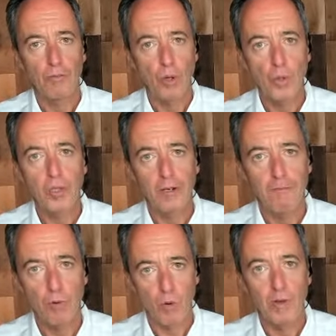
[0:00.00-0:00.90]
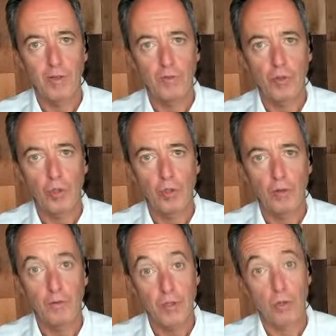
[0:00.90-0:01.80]
are most important to
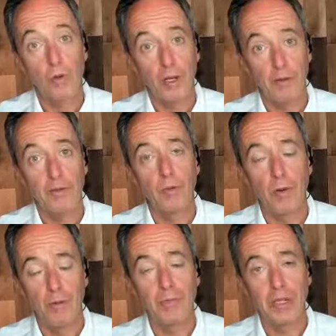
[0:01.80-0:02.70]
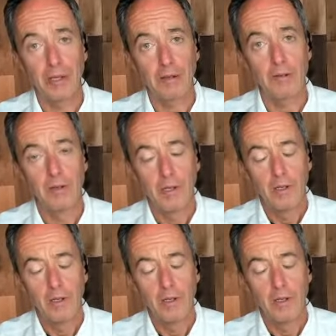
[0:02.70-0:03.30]
your physical health and well-being.